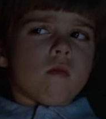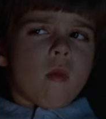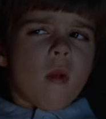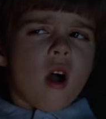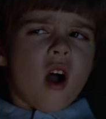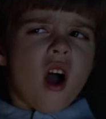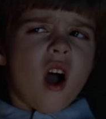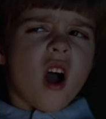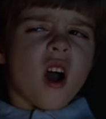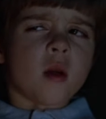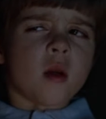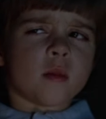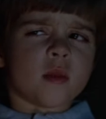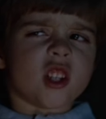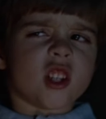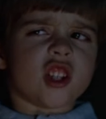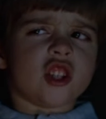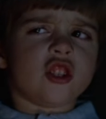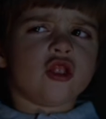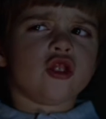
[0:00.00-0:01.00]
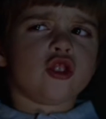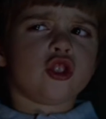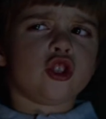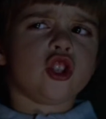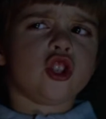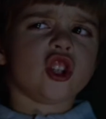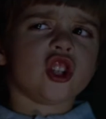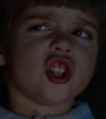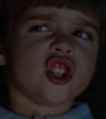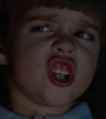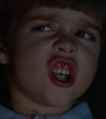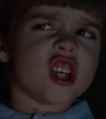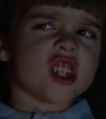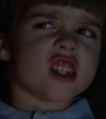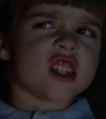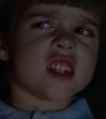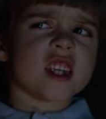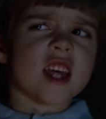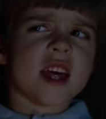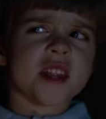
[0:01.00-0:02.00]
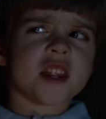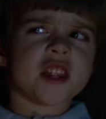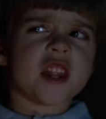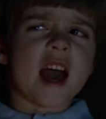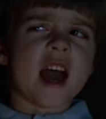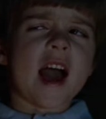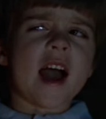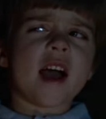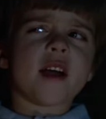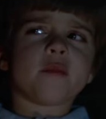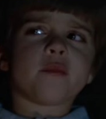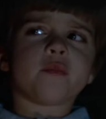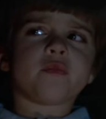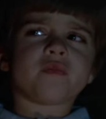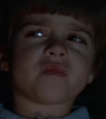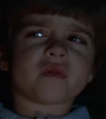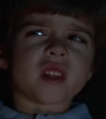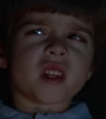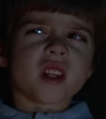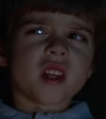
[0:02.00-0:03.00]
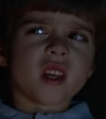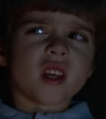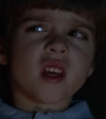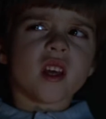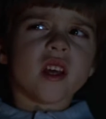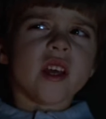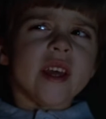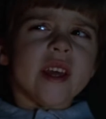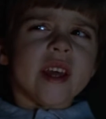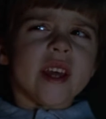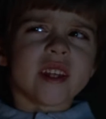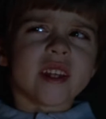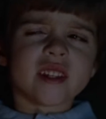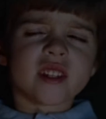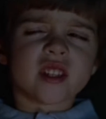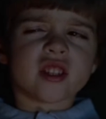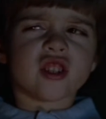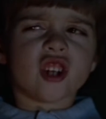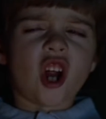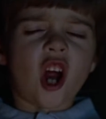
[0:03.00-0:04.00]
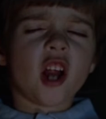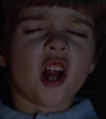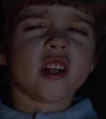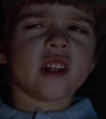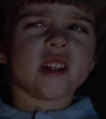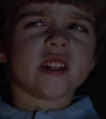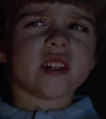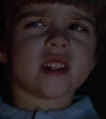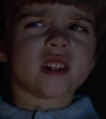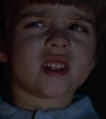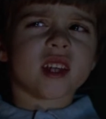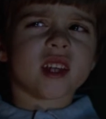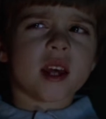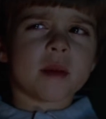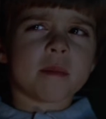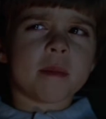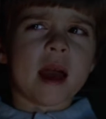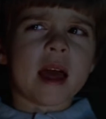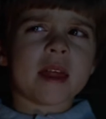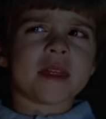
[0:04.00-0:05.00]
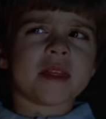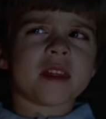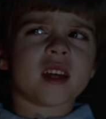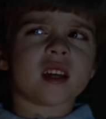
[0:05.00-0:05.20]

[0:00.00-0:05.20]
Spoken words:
Mommy, you shouldn't have said that. It's naughty to say bad